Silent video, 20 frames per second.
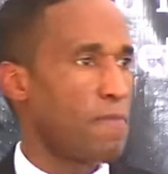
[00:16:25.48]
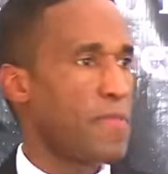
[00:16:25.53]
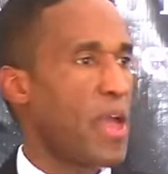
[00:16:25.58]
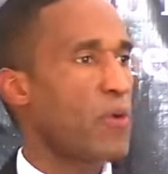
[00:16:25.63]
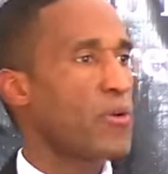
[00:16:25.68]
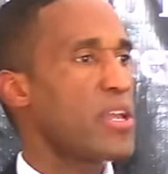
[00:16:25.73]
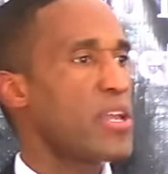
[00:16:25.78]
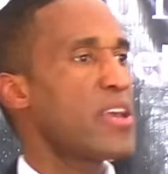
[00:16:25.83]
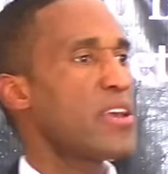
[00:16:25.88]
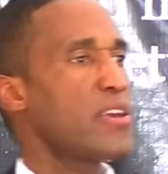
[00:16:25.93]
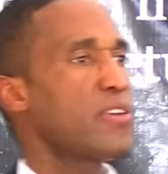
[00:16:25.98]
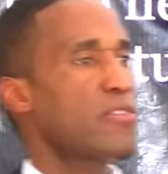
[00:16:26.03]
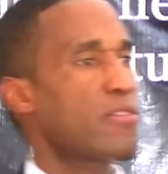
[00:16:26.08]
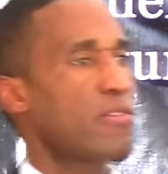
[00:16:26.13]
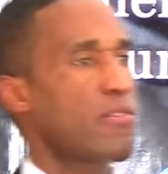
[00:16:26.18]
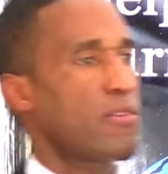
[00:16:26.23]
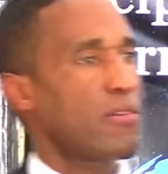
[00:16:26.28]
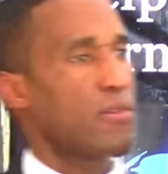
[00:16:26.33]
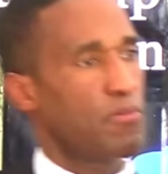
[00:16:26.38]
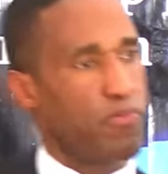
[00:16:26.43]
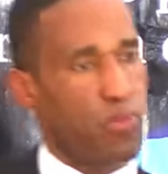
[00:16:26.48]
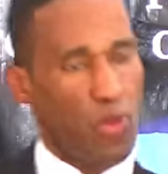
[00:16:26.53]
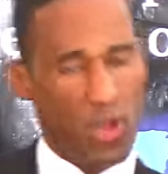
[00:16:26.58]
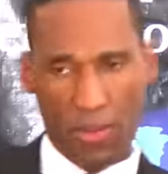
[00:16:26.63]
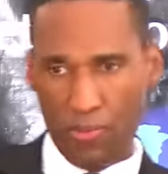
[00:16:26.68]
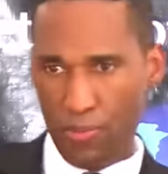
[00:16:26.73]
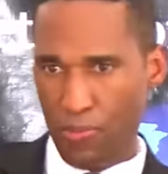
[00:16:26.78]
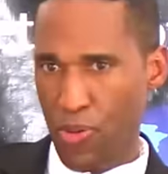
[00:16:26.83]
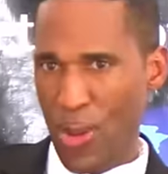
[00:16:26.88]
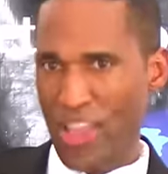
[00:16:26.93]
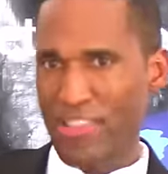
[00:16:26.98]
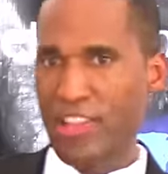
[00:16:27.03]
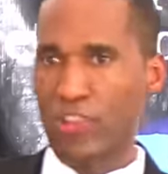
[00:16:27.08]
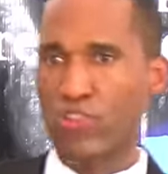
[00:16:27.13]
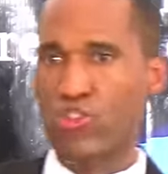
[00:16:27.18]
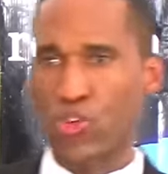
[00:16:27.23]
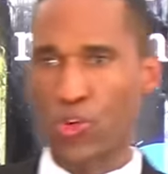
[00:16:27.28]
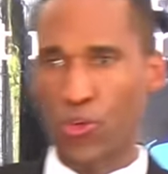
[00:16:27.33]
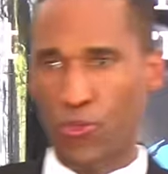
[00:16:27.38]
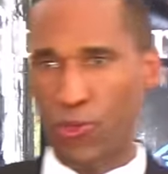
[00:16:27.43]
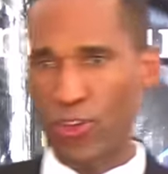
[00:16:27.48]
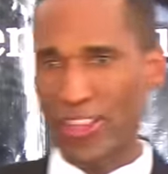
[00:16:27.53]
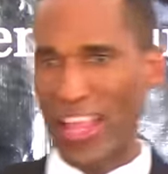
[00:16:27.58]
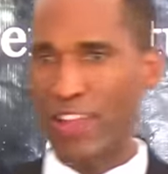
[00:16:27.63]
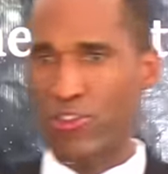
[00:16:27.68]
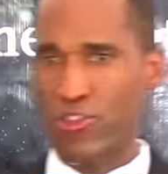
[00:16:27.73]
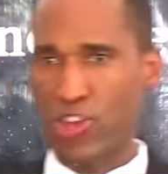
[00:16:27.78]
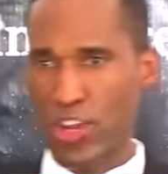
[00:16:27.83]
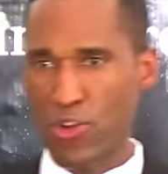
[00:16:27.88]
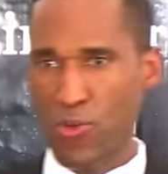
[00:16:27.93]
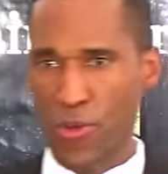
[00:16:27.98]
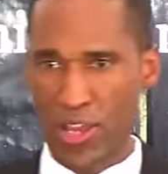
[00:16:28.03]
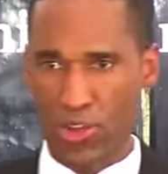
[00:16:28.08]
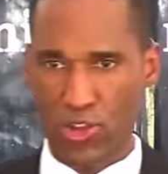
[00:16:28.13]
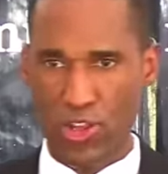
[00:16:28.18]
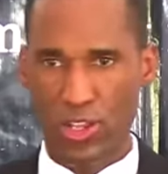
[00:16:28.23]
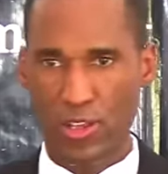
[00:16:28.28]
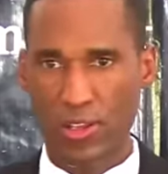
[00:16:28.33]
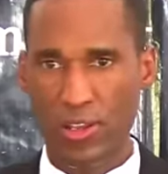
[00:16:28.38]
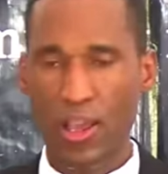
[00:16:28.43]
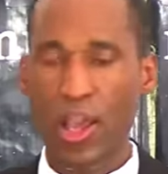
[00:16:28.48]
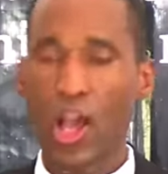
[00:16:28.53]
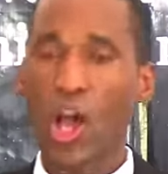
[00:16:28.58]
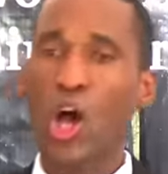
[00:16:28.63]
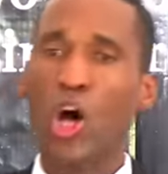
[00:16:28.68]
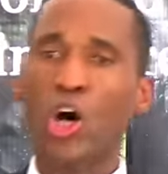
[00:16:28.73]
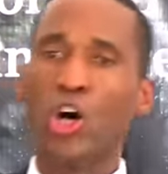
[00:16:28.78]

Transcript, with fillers: there is present truth for that generation.